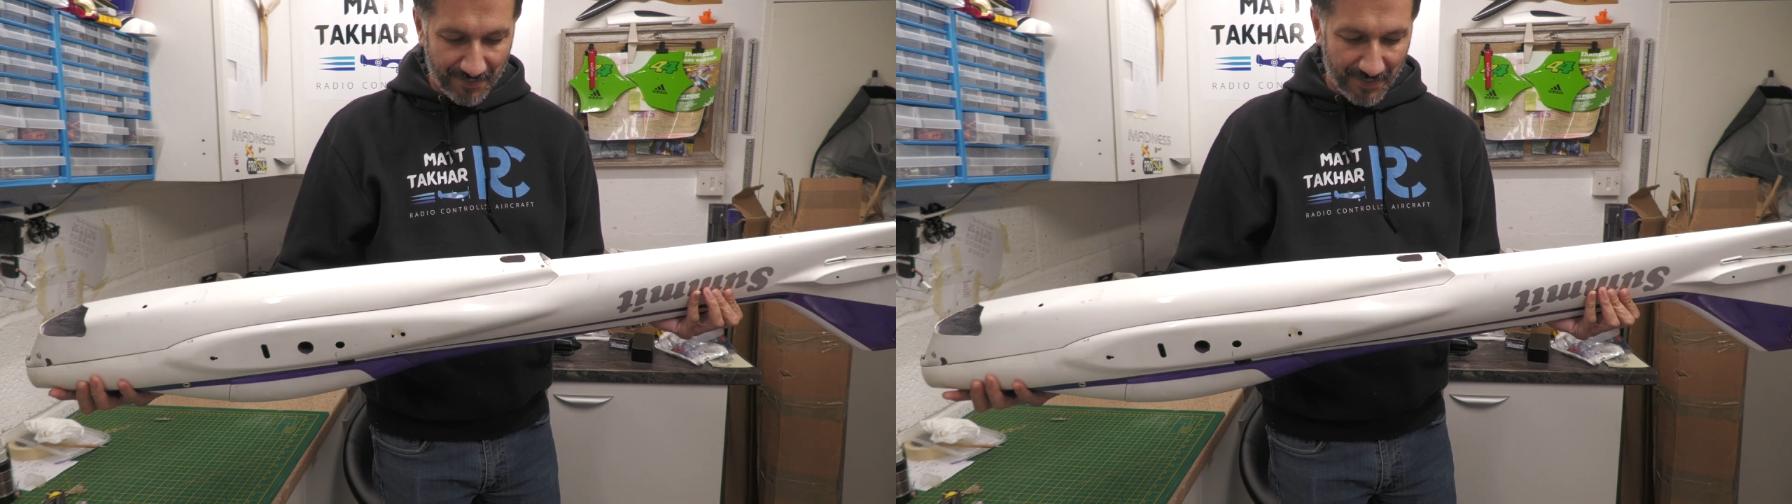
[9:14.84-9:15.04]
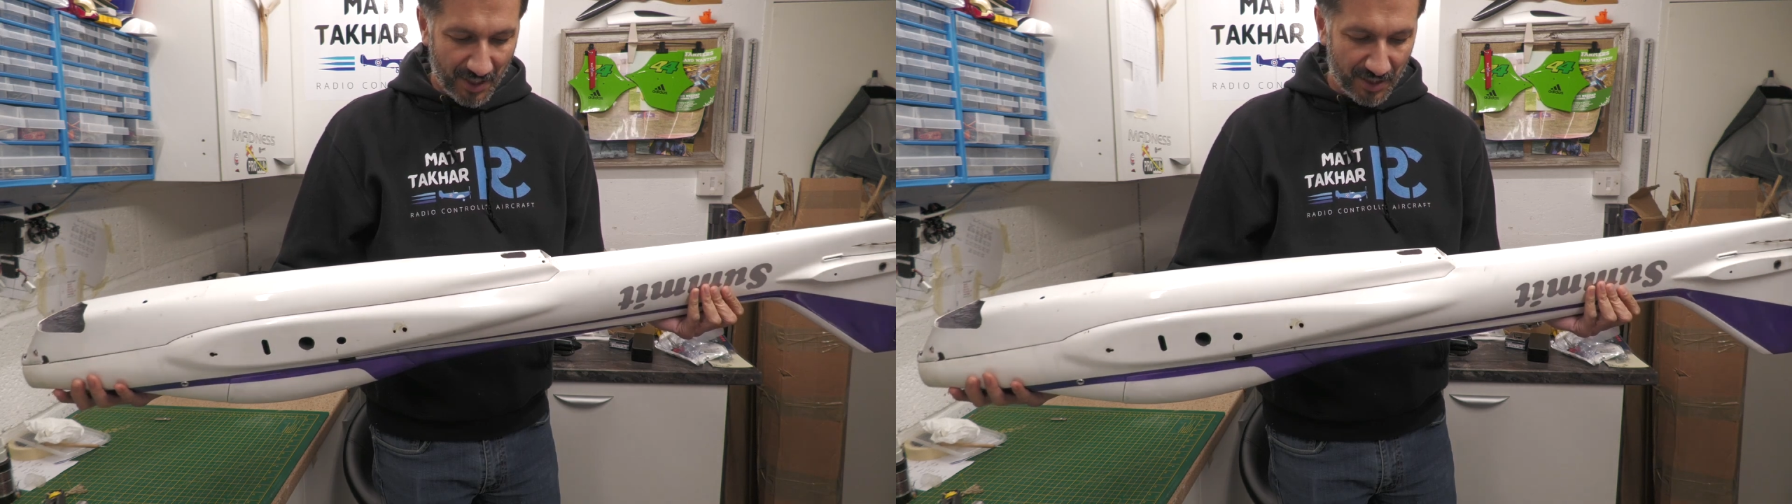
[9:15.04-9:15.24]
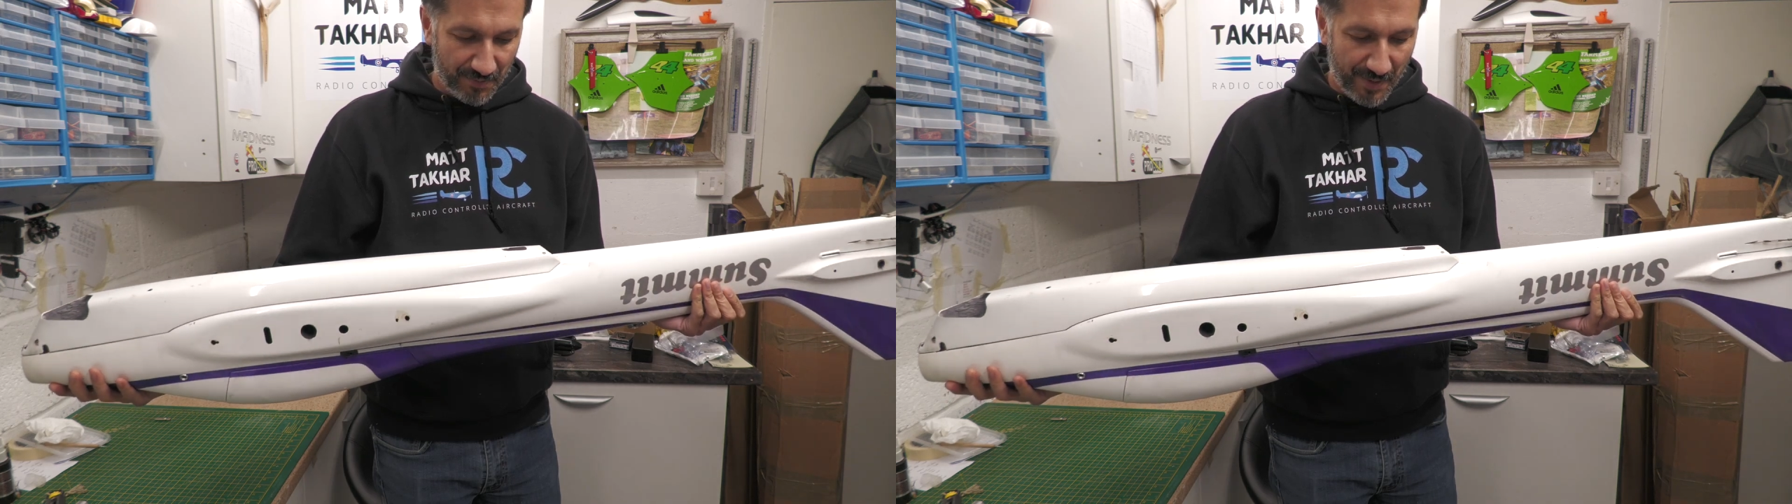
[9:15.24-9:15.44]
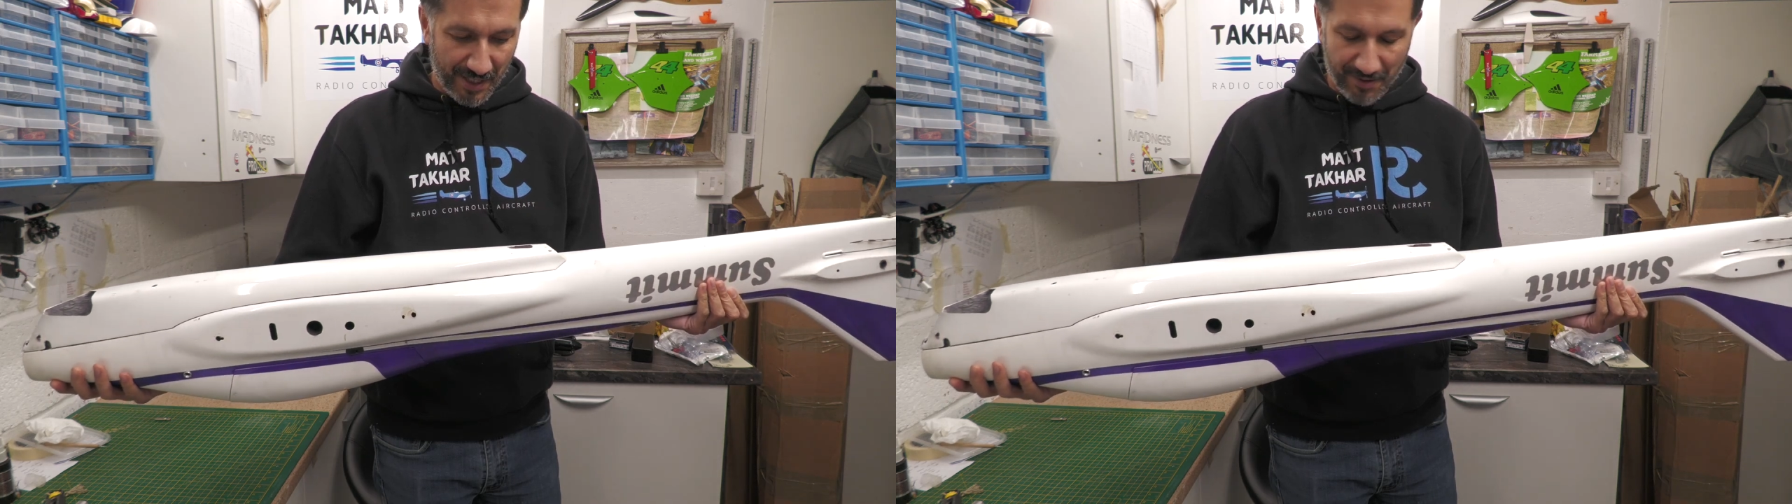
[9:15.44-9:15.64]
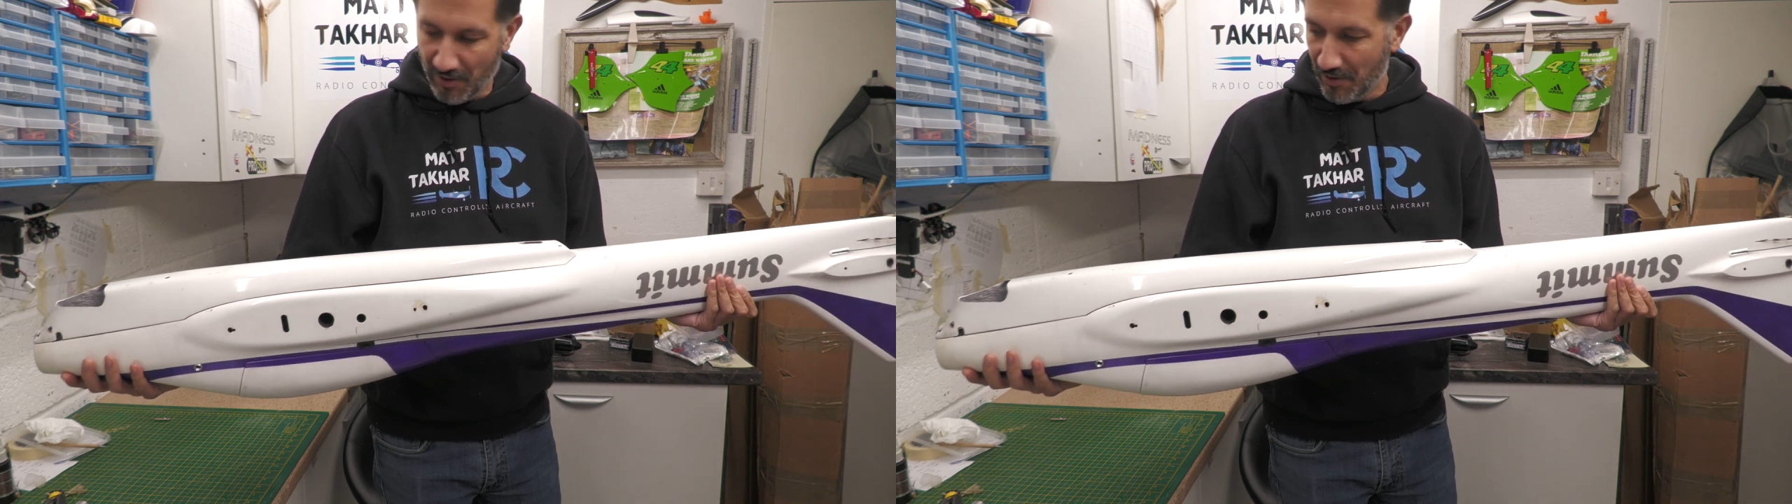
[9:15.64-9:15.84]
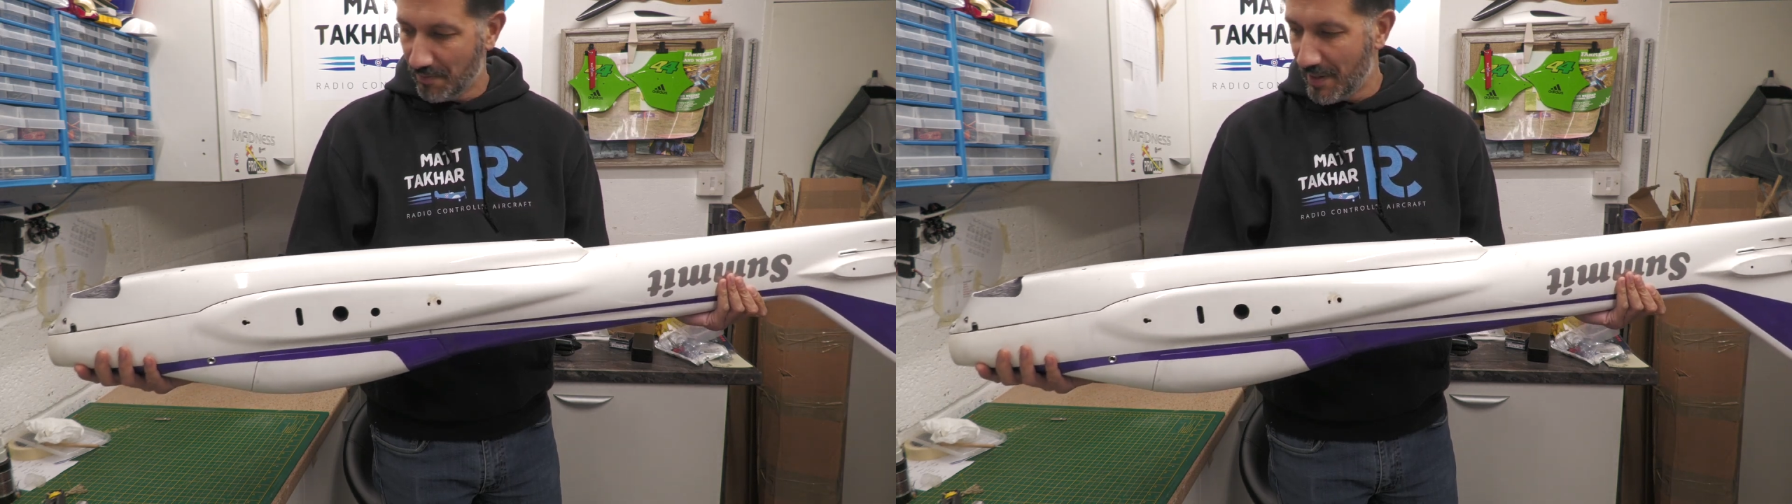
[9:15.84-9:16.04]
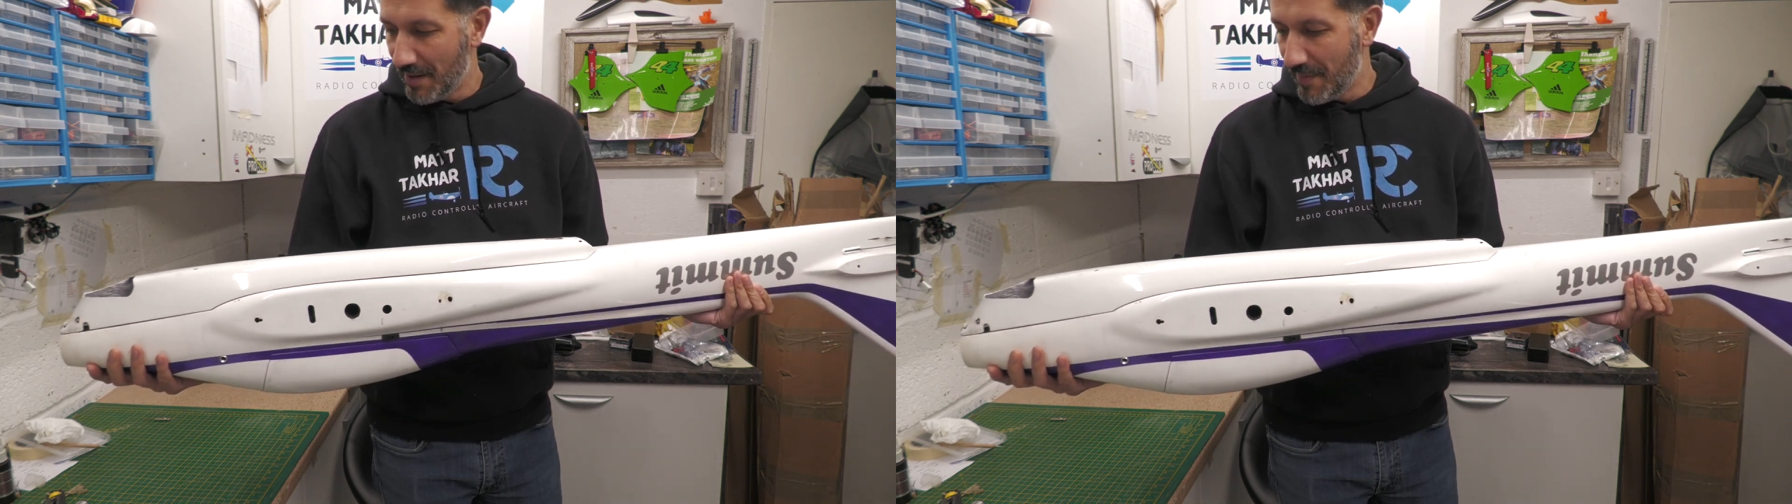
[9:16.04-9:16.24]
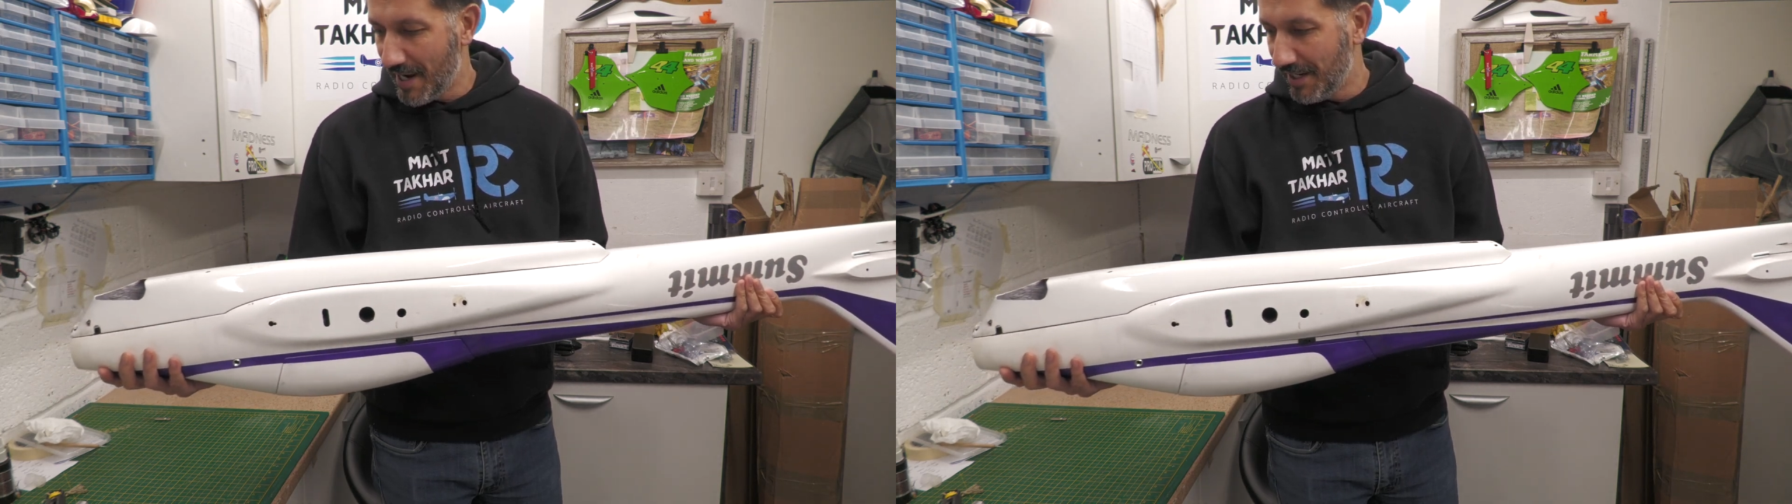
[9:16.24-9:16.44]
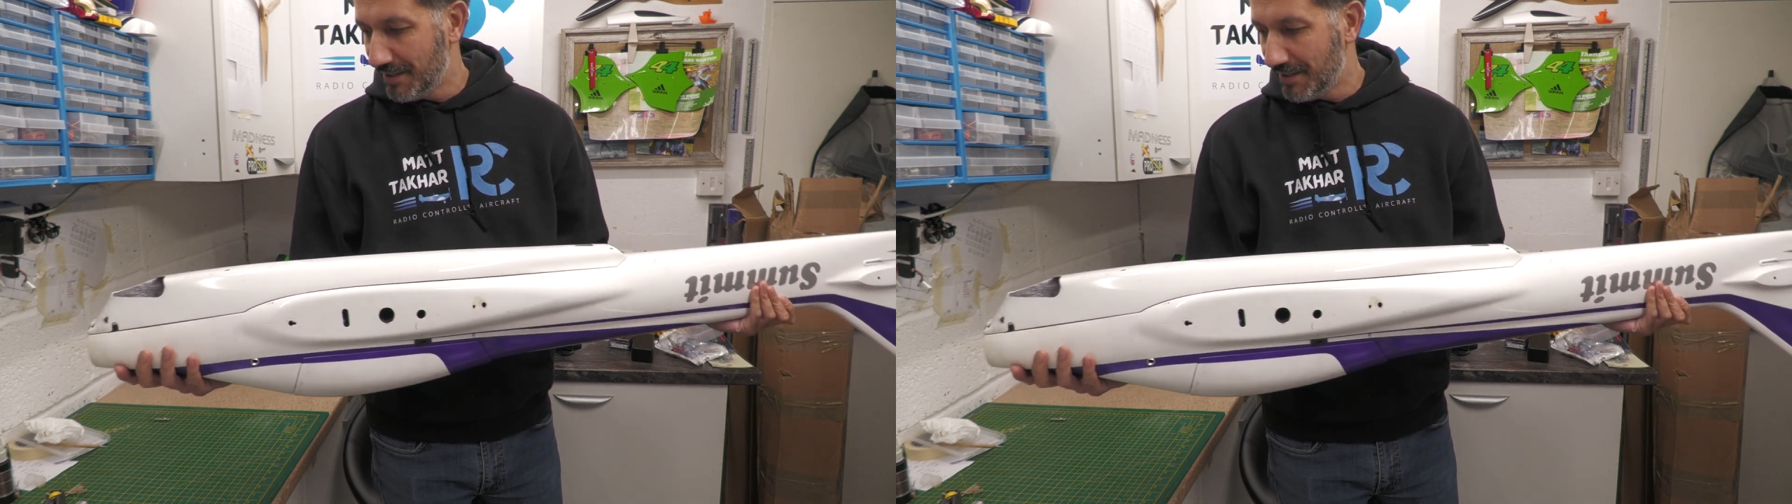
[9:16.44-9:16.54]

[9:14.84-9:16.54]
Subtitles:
Nice big long belly pan